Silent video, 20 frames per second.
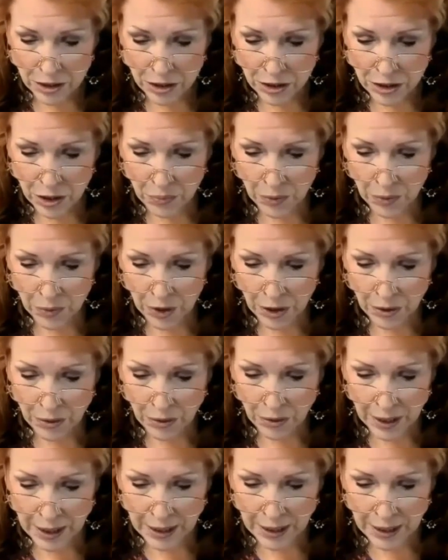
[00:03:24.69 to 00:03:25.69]
So we
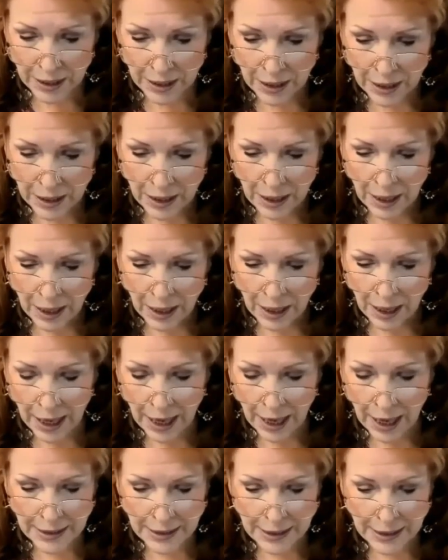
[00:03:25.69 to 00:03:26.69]
are in uh,
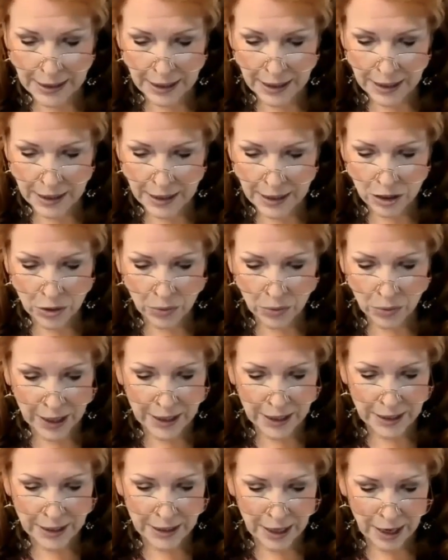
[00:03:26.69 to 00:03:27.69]
Exodus
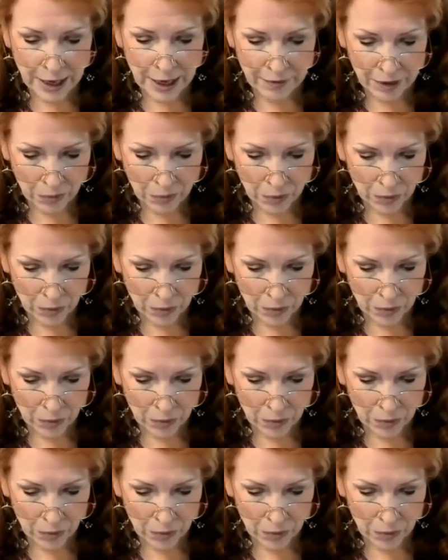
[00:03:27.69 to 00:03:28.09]
27,